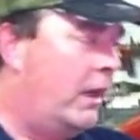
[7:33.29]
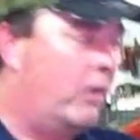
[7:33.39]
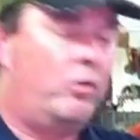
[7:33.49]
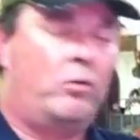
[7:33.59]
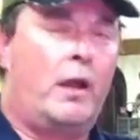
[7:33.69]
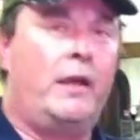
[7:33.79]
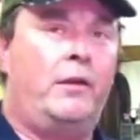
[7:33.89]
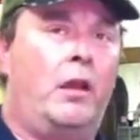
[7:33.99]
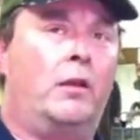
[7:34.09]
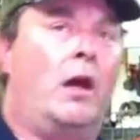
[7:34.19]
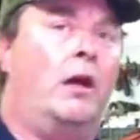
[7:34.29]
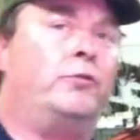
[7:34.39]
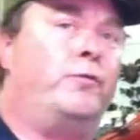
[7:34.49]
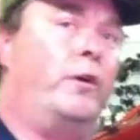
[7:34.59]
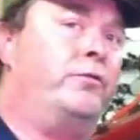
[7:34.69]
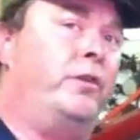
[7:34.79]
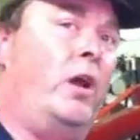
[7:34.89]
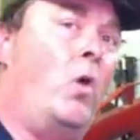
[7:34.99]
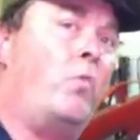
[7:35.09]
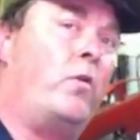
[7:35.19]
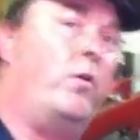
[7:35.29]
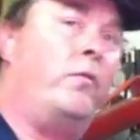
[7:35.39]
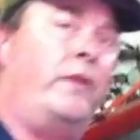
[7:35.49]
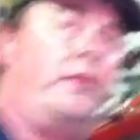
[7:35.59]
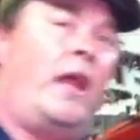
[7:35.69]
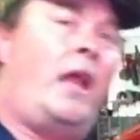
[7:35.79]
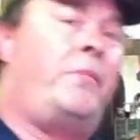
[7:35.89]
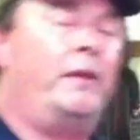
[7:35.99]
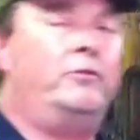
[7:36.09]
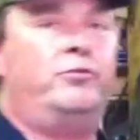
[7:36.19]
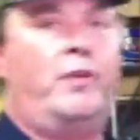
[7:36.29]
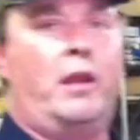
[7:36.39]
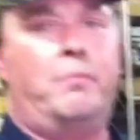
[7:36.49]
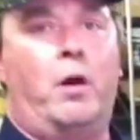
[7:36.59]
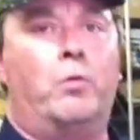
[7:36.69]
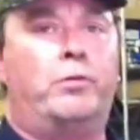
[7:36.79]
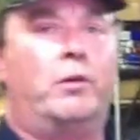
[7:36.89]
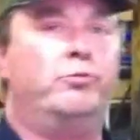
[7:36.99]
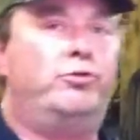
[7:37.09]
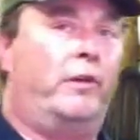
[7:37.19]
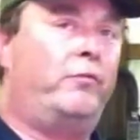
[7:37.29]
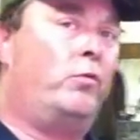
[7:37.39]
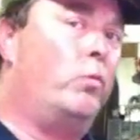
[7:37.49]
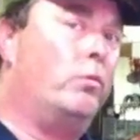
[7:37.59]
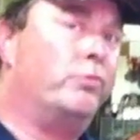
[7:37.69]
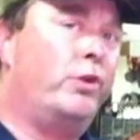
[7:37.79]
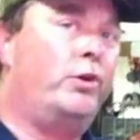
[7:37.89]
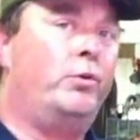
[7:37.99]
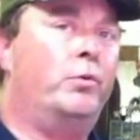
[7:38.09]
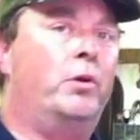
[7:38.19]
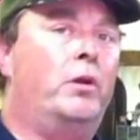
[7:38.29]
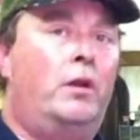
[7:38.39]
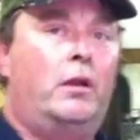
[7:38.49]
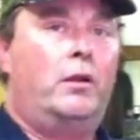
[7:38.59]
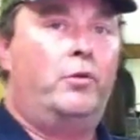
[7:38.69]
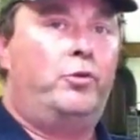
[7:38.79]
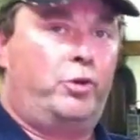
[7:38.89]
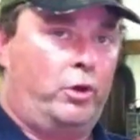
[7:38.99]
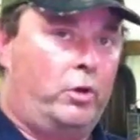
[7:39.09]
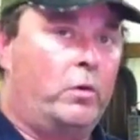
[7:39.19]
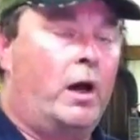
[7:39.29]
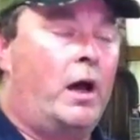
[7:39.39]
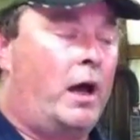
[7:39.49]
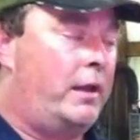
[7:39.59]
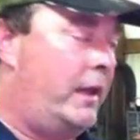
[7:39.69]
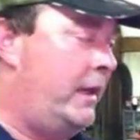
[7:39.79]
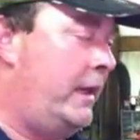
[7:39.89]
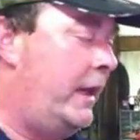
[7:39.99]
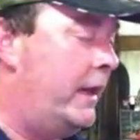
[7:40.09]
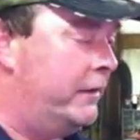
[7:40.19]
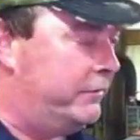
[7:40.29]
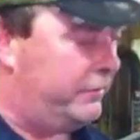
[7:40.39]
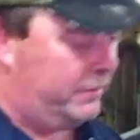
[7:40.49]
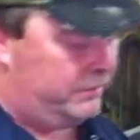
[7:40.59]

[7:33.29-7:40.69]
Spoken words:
a great deal of controversy over the damage that a bolt-on shifter will do to a Honda ES.